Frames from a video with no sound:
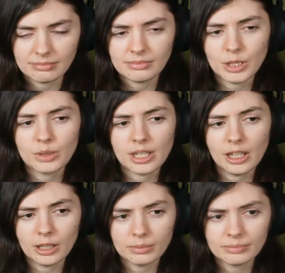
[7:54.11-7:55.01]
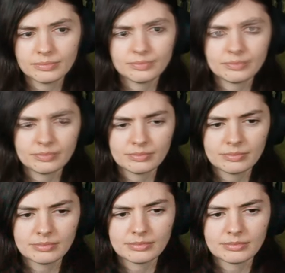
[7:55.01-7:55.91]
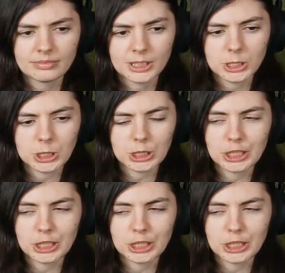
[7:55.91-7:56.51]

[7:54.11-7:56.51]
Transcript: You tell him. So,